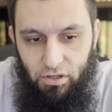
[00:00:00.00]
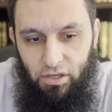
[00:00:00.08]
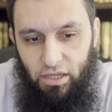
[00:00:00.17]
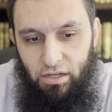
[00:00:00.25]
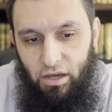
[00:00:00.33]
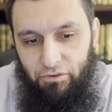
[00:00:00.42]

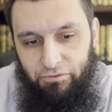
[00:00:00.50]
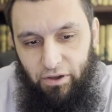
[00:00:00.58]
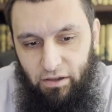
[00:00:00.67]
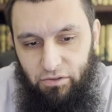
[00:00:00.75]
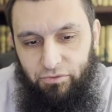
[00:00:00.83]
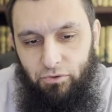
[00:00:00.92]
in
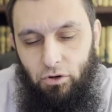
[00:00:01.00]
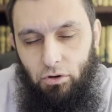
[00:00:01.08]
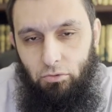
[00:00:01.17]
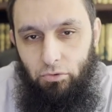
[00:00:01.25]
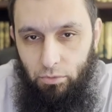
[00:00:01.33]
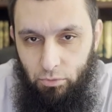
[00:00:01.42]
effect for
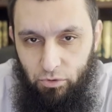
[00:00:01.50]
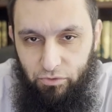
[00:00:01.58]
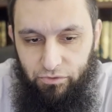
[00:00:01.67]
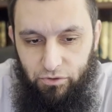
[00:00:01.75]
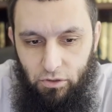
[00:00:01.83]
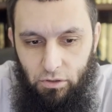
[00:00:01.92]

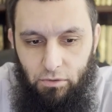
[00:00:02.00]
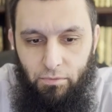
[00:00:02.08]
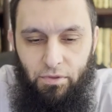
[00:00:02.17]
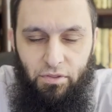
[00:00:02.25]
removal